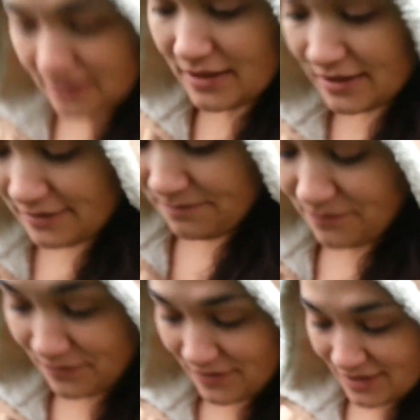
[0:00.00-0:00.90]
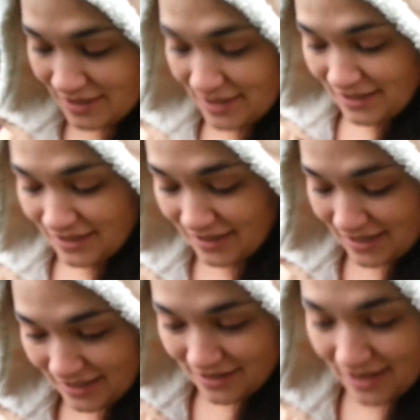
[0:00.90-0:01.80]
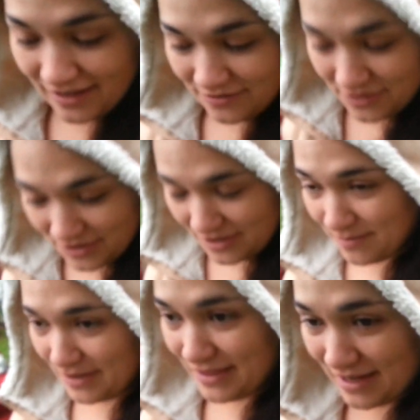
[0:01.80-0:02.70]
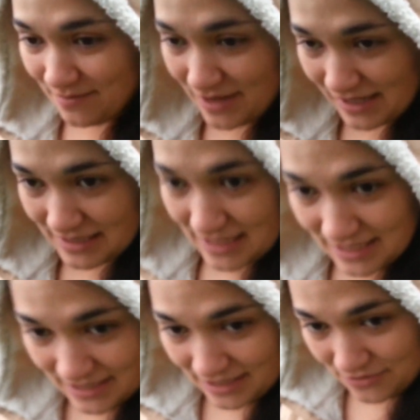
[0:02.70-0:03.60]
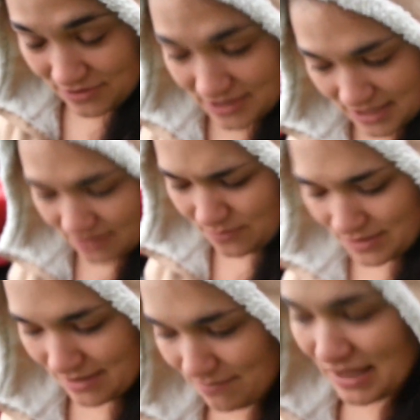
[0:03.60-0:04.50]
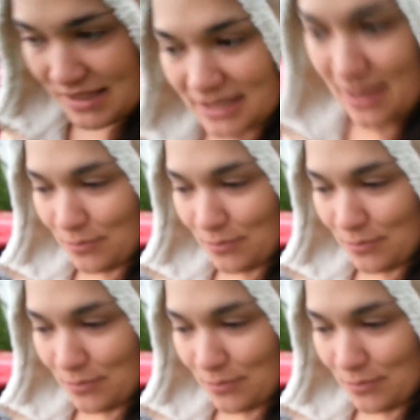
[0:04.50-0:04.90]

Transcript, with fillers: Um, I, I love to talk about that because I didn't understand what that meant till I